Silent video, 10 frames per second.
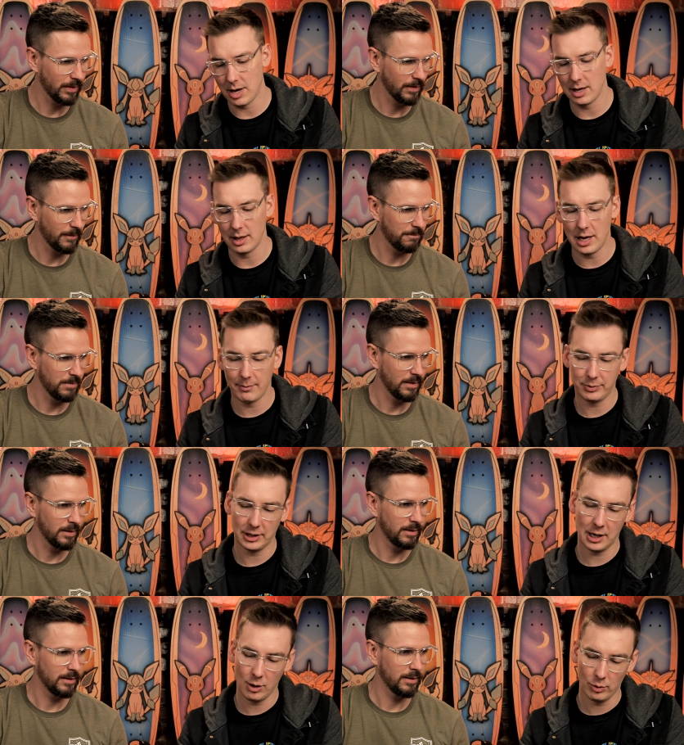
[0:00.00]
Speaker 1: them all up,
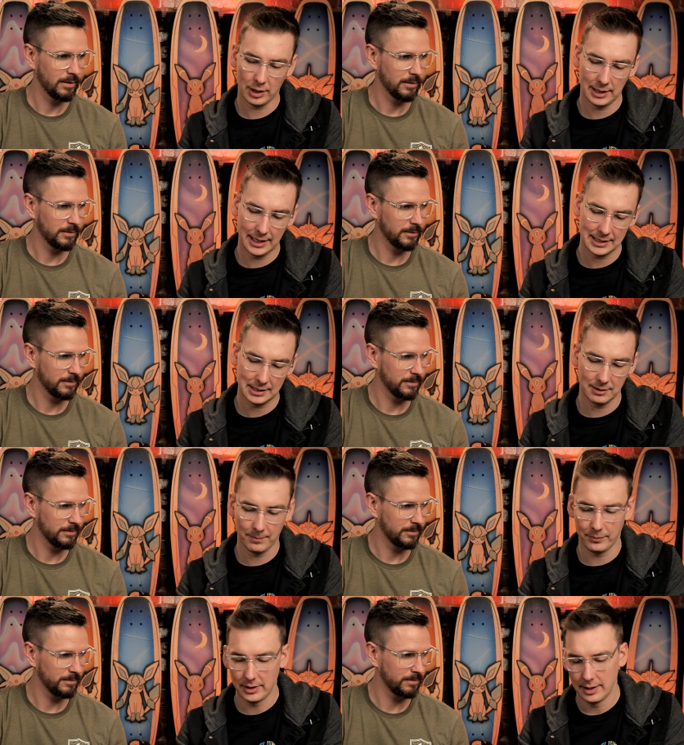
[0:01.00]
you know, we're gonna get
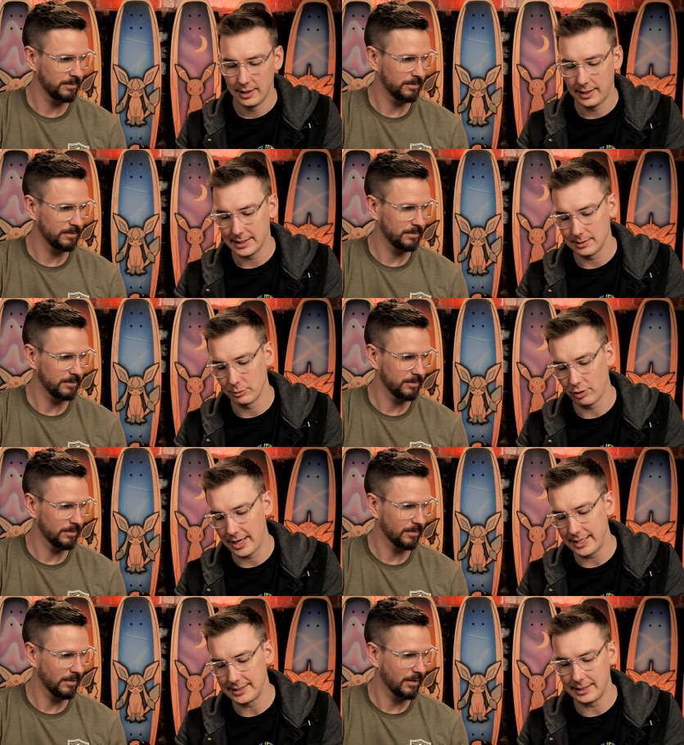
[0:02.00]
some get some
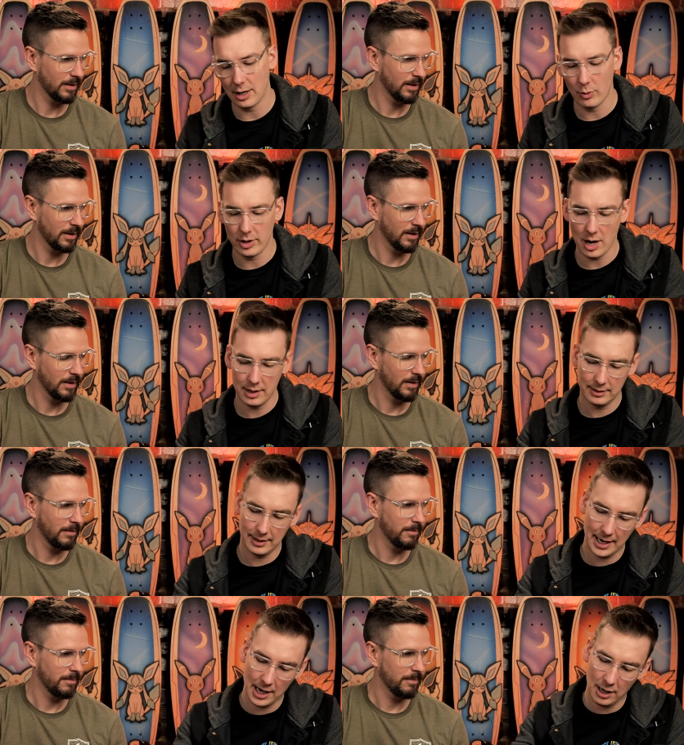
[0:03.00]
crazy going on in
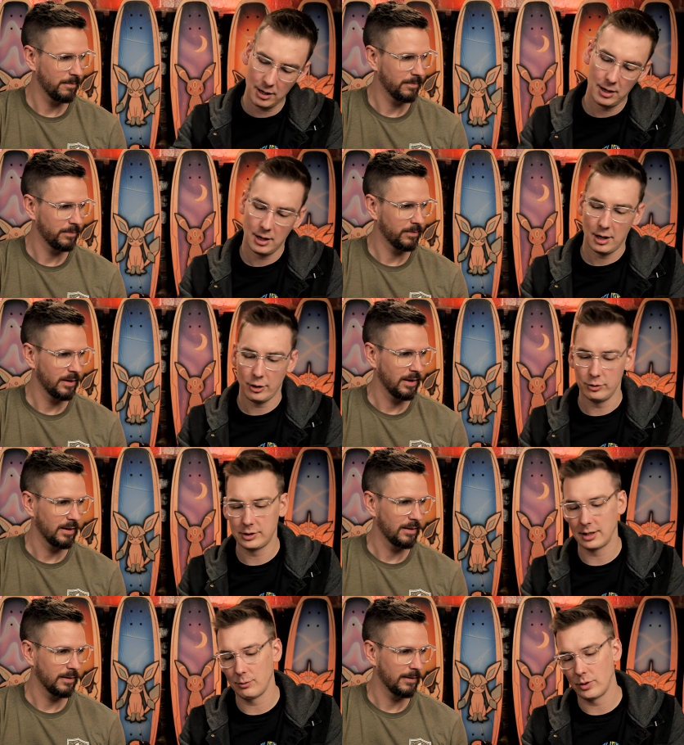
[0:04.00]
there.
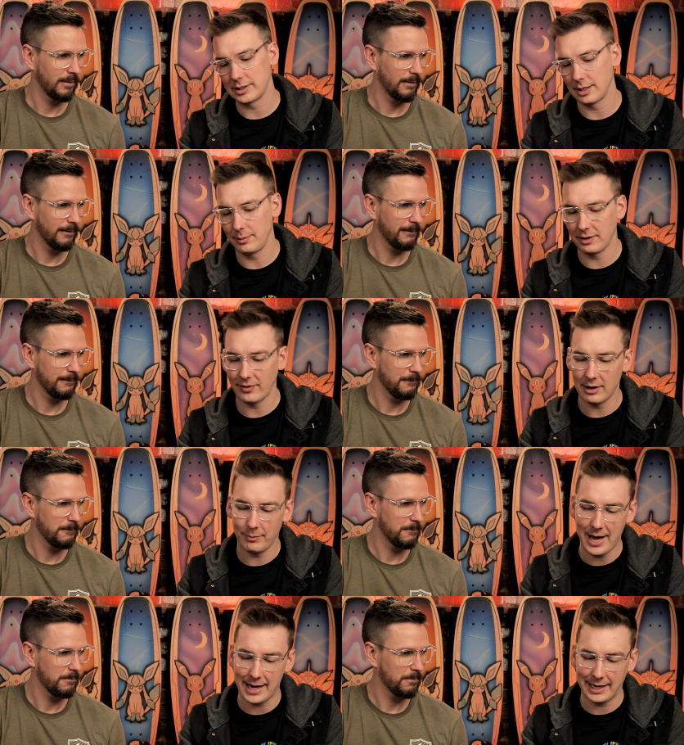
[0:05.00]
Who's gonna what's gonna be the final
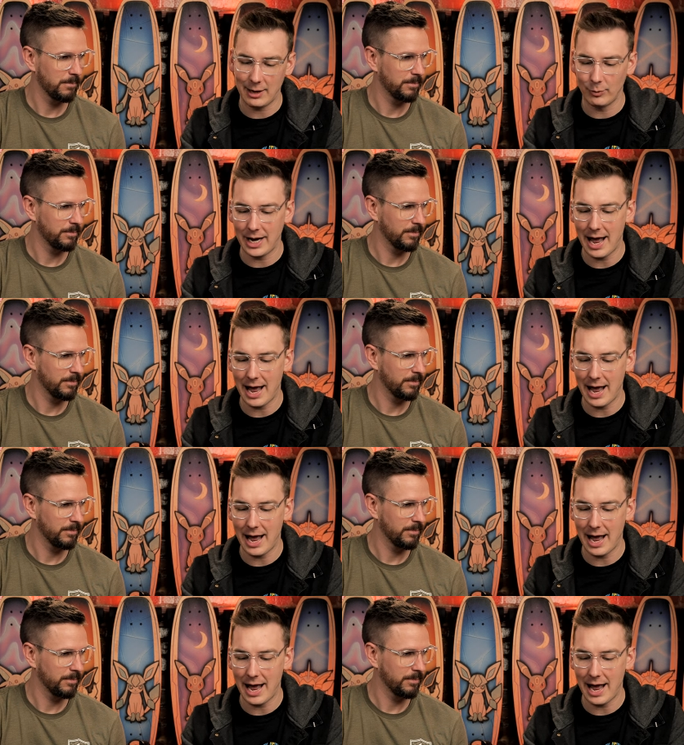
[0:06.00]
pack? Can we